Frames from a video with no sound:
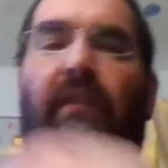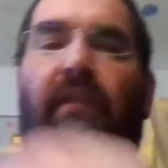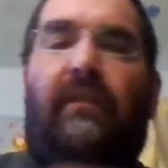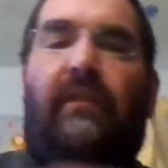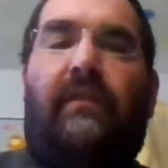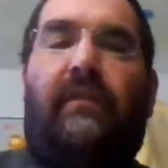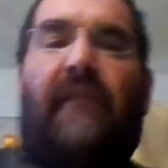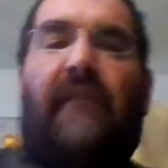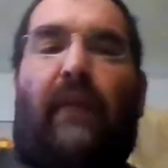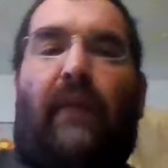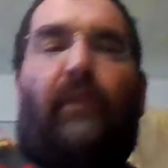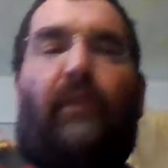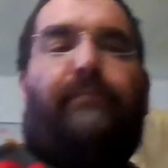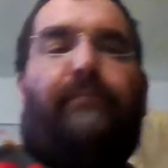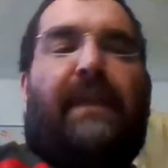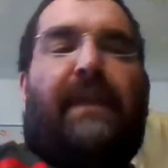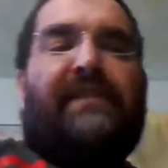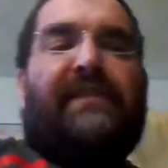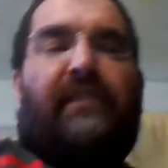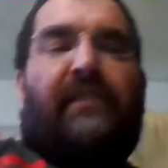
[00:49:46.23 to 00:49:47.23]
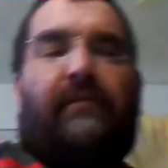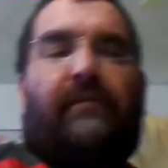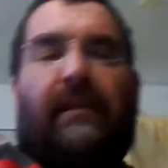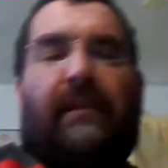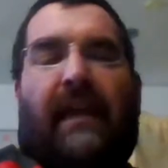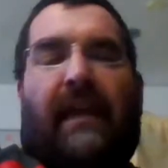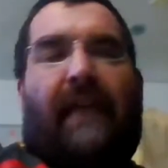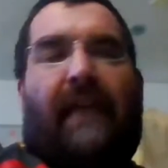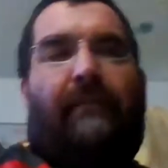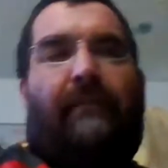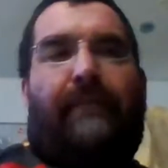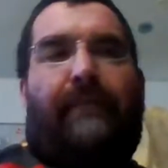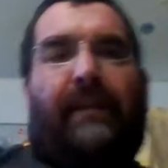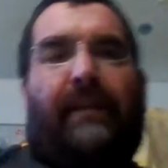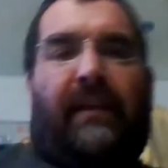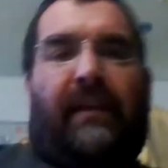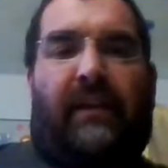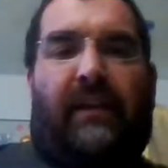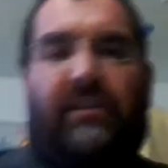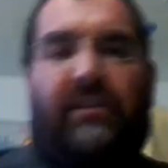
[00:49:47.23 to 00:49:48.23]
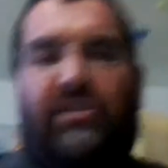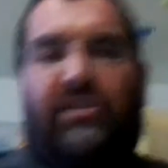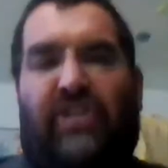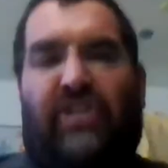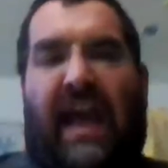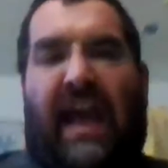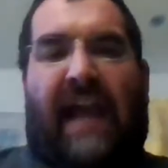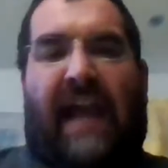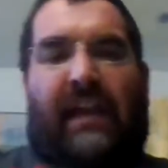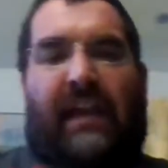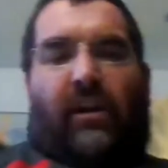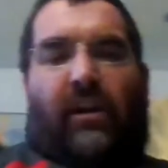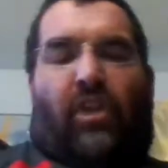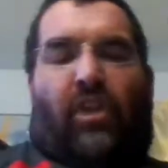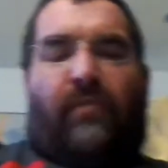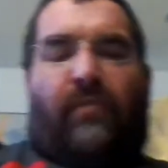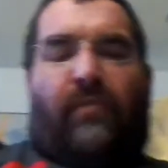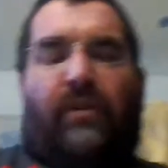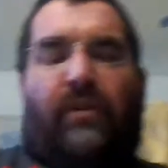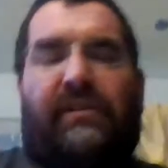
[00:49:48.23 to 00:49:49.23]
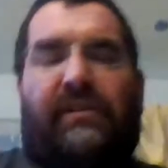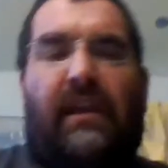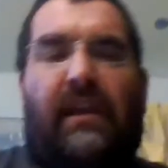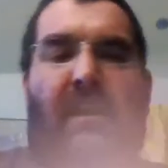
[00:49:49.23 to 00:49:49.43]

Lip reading: that would basically be like a jacket almost